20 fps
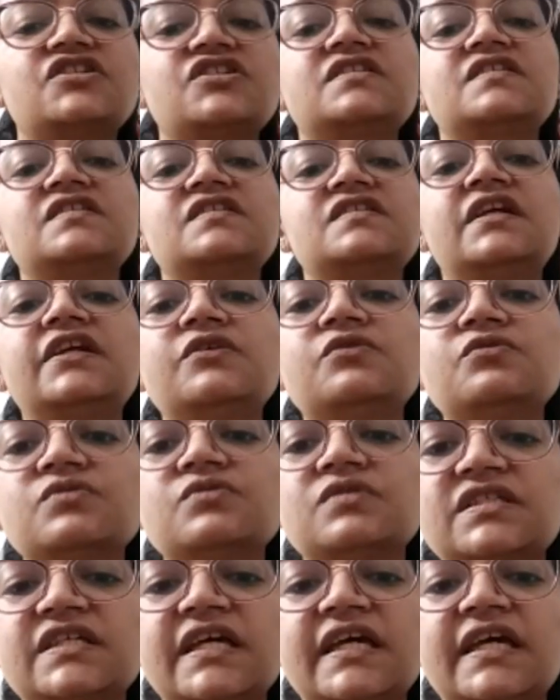is
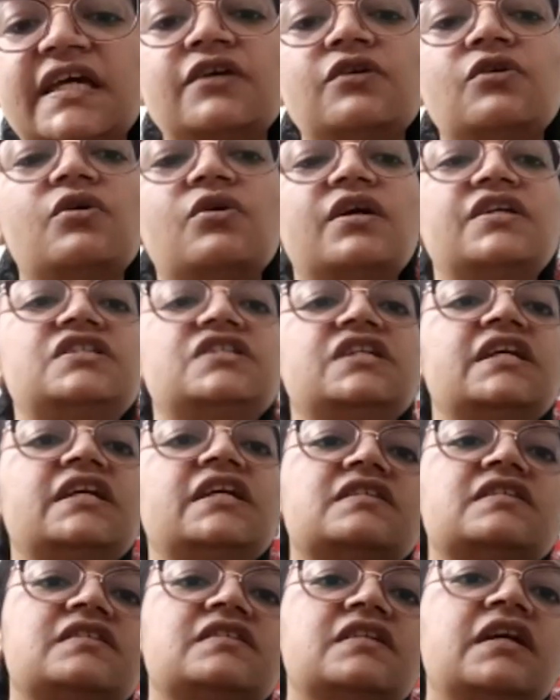reducing, your itching
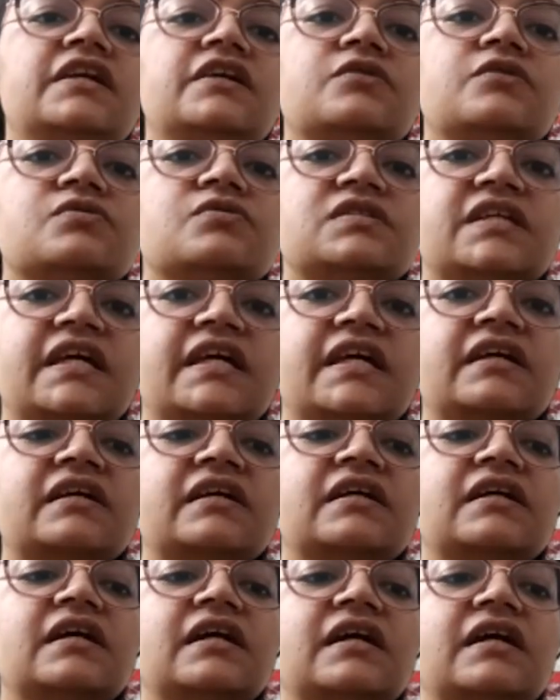is reducing,
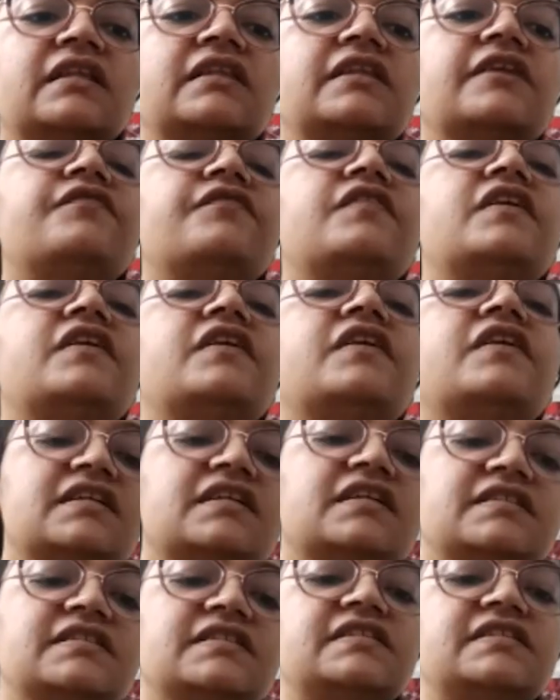the fungus is